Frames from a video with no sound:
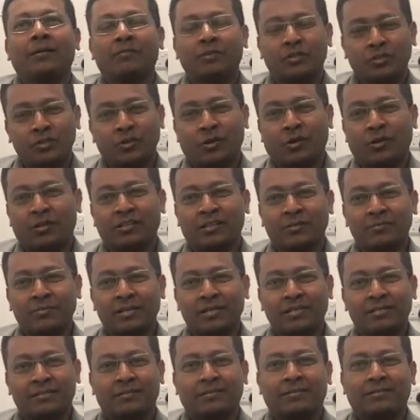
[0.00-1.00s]
Wish you all the
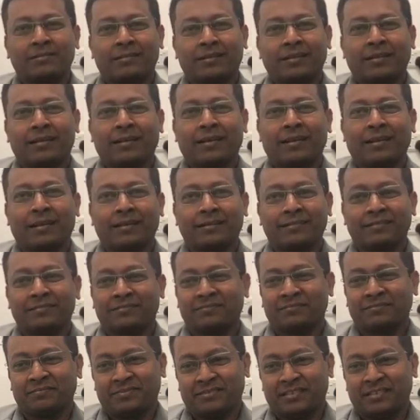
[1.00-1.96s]
best and